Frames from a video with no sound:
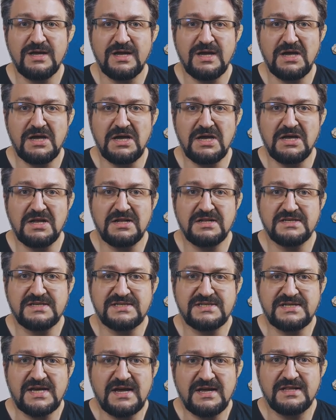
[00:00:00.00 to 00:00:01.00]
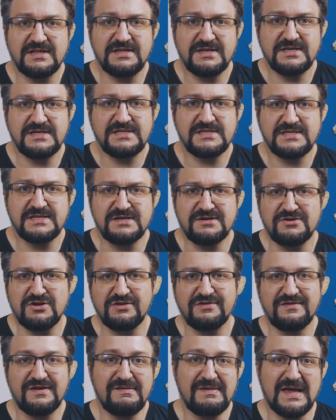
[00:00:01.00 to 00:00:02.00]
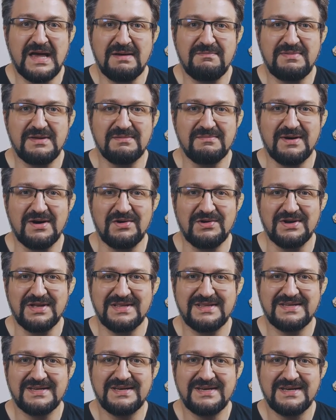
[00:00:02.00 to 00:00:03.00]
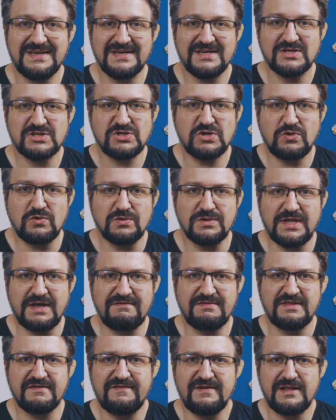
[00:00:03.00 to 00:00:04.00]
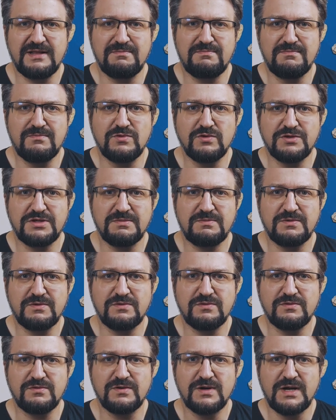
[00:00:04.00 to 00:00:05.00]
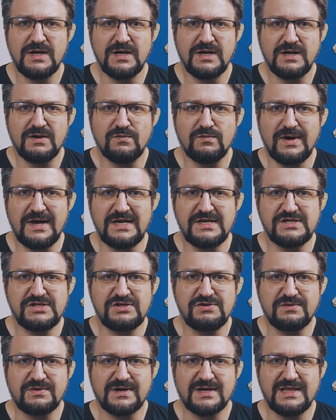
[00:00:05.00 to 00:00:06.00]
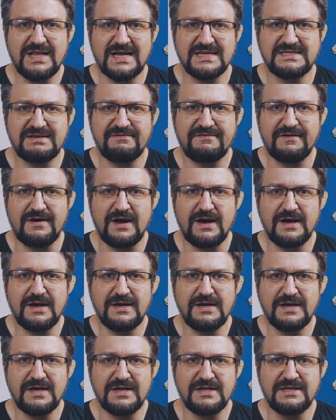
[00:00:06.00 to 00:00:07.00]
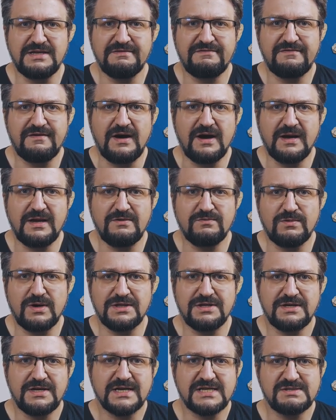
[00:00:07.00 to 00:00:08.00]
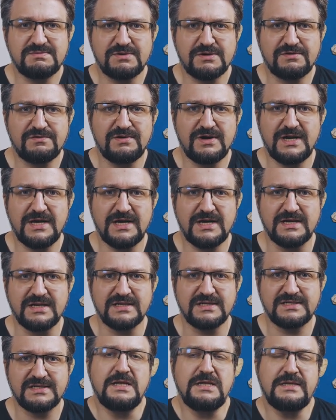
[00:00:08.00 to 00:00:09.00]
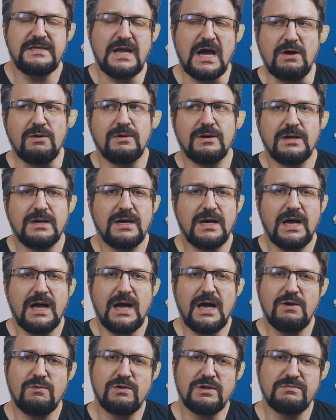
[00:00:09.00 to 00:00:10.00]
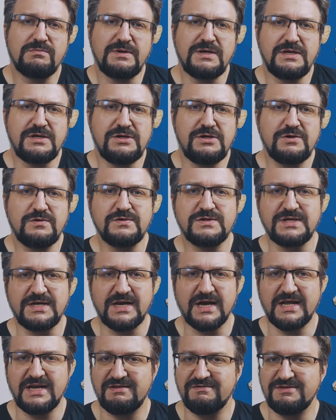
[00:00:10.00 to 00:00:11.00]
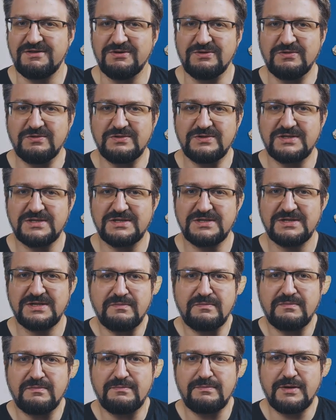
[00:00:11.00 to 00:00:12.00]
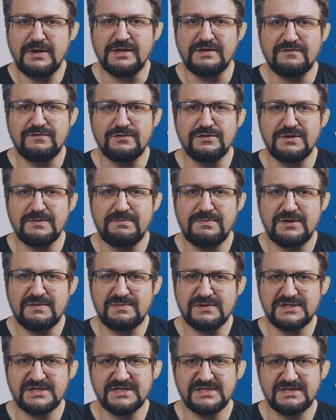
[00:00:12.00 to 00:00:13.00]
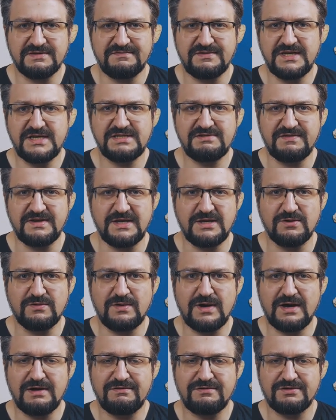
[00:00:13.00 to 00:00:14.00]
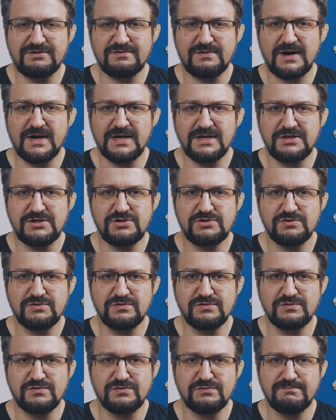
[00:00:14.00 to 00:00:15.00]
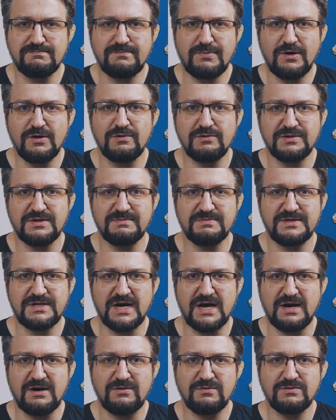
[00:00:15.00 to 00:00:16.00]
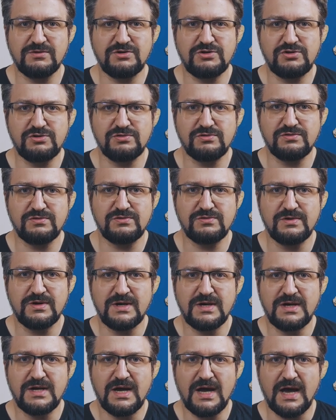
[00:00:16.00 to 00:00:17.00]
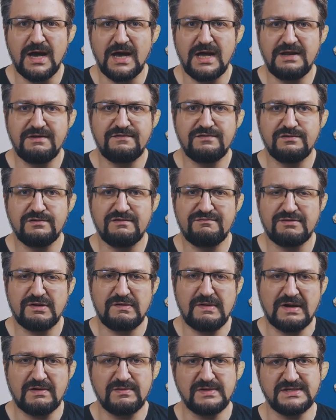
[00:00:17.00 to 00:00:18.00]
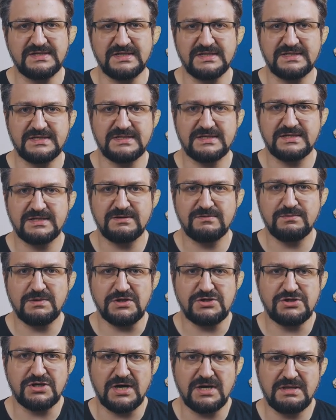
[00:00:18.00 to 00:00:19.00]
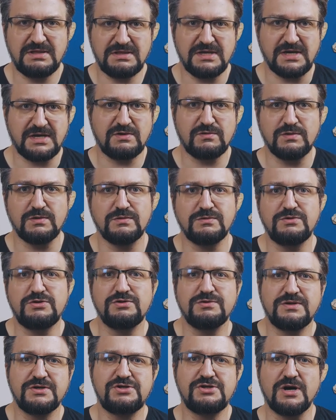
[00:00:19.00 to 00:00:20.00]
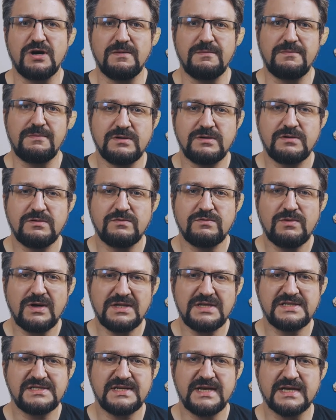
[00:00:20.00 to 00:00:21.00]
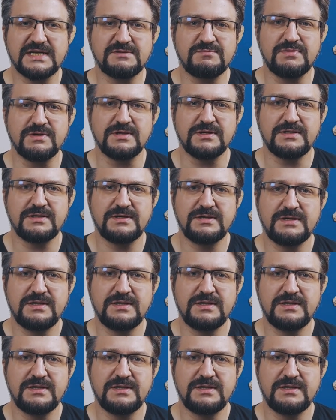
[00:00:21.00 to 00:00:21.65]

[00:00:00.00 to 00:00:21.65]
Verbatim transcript: and scientists are not very happy about it. So they've developed multiple ways to classify and define what an expert really is. Now, I won't be using any of those, but for the purposes of this video, I've tried to boil them down to a handful of prerequisites, which I think will do the job. What is an expert?